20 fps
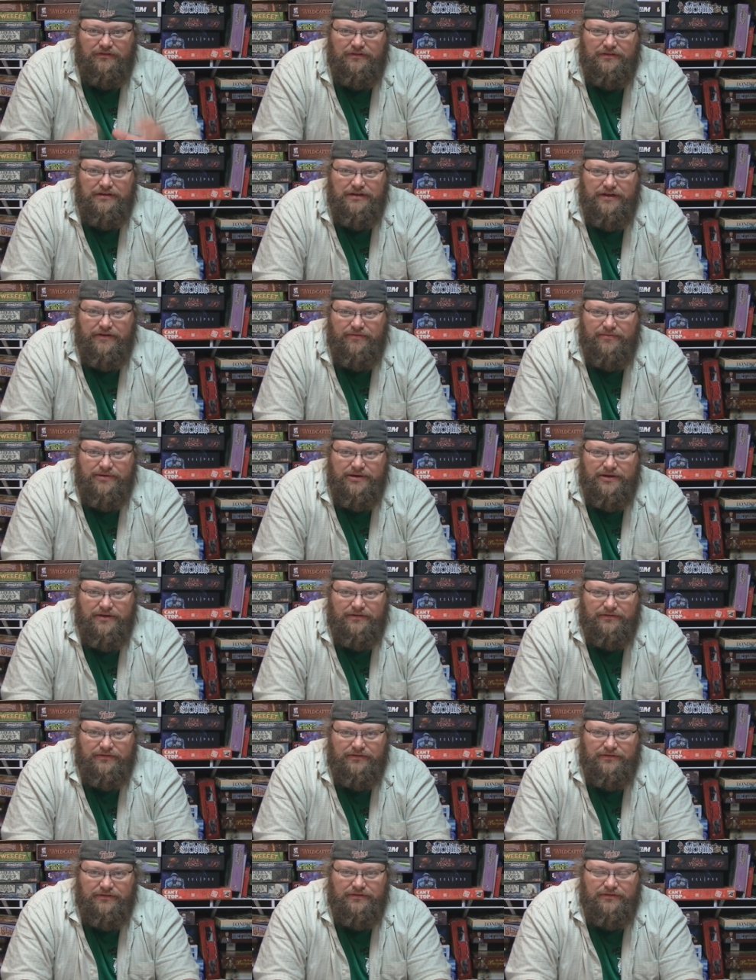see everybody
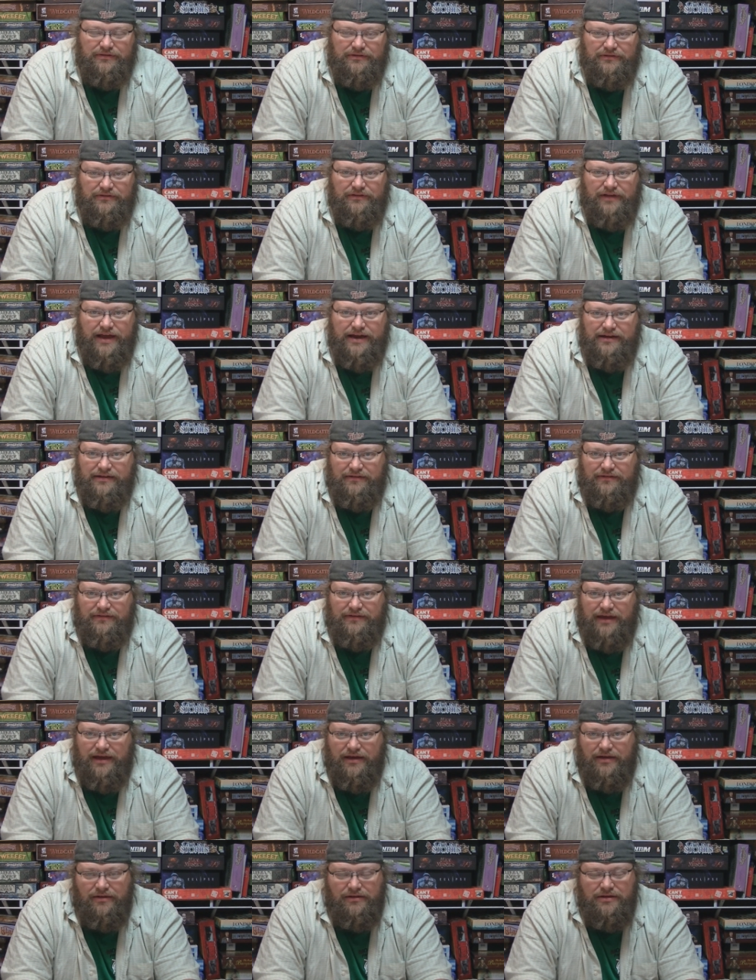else's little sliding
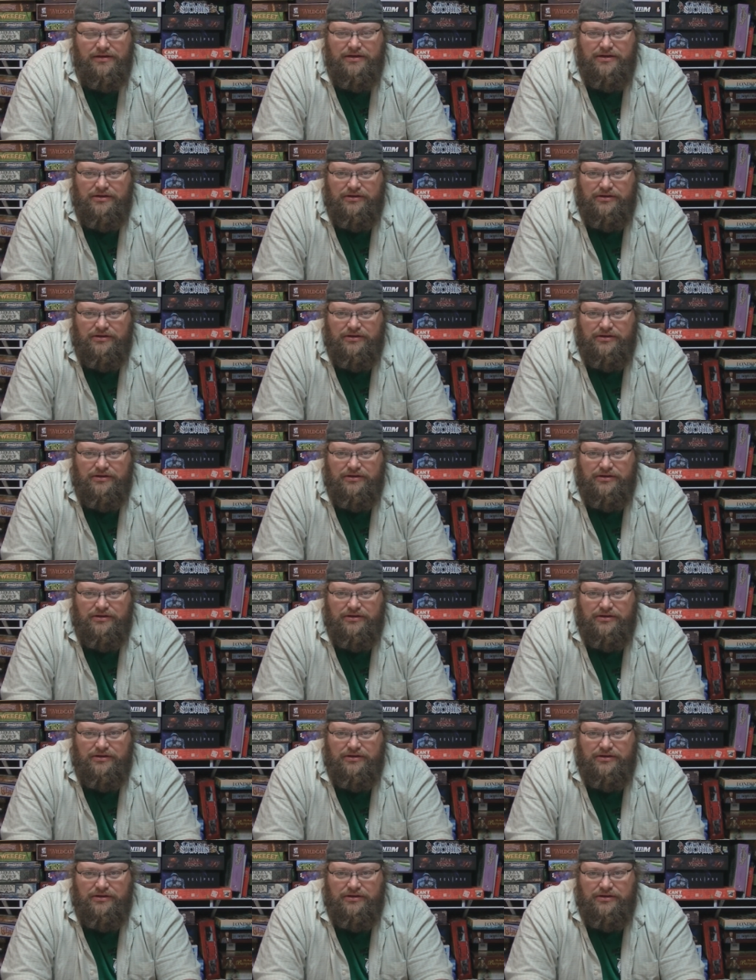scale.